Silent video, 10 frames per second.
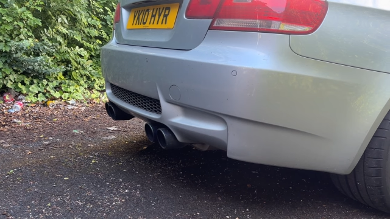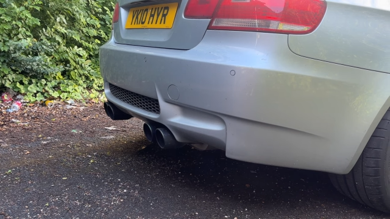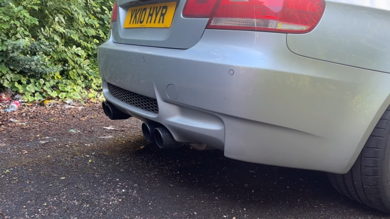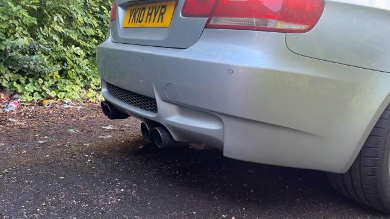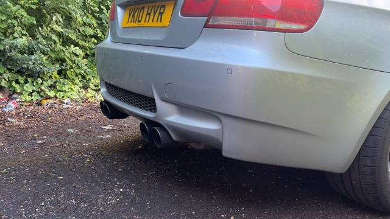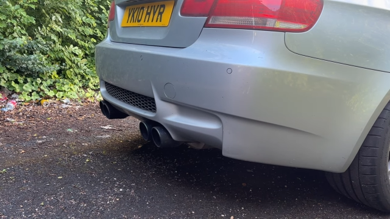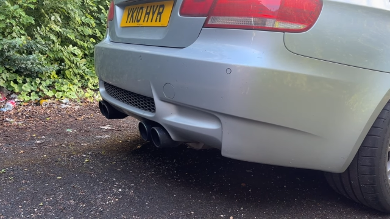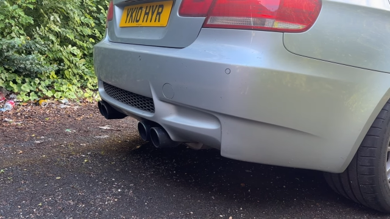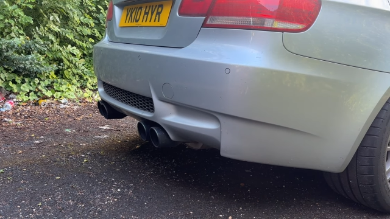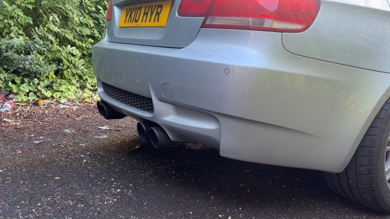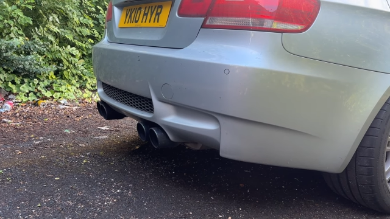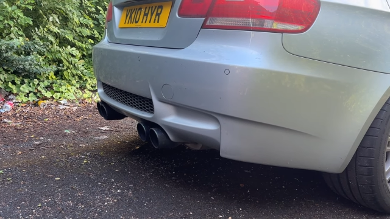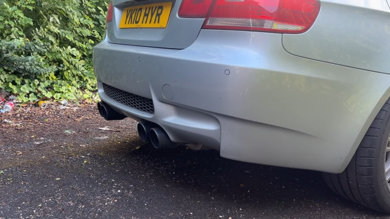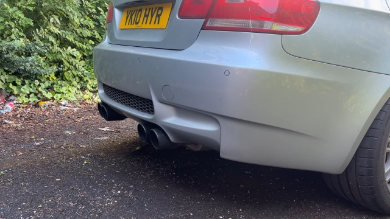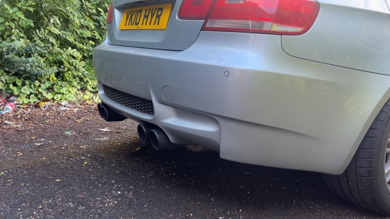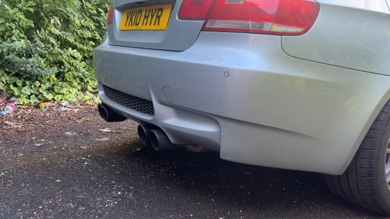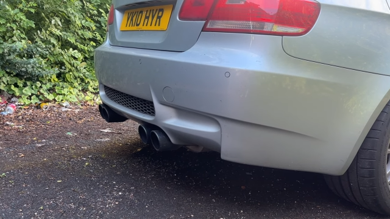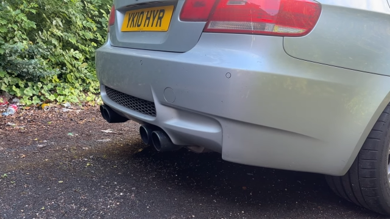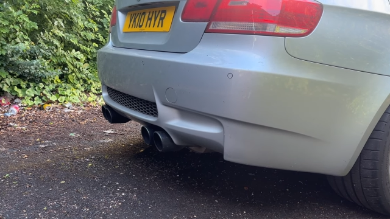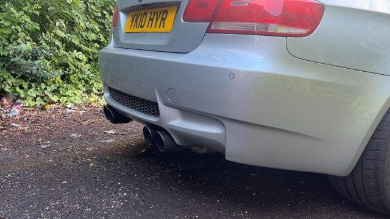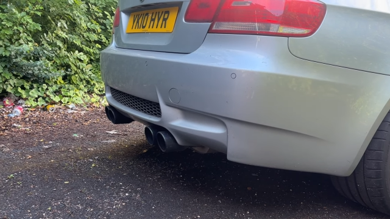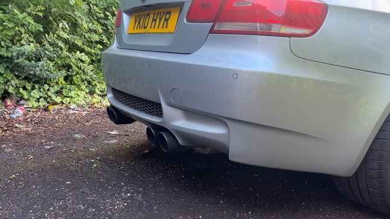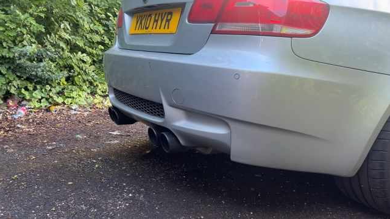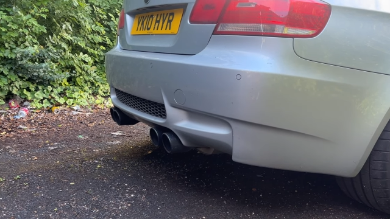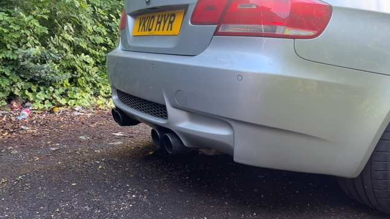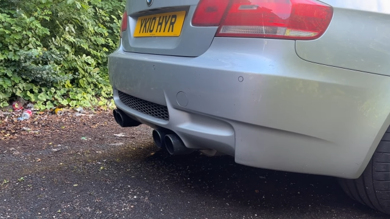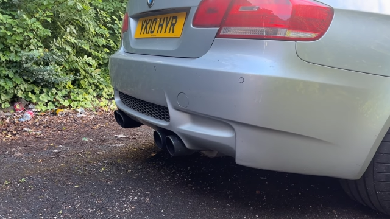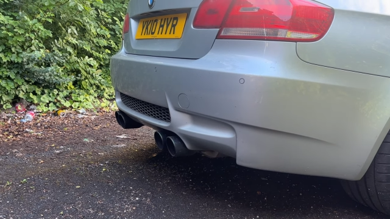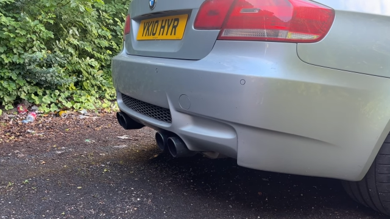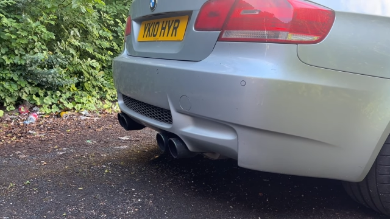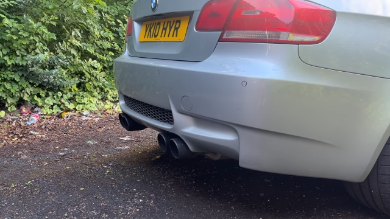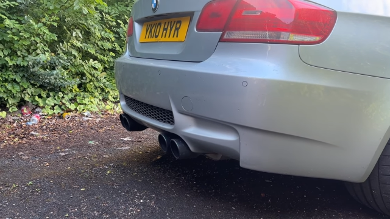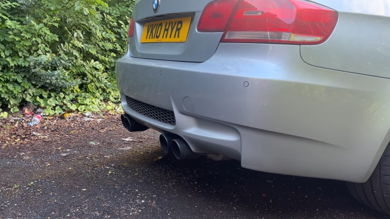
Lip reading: Nobody's mouth can be seen.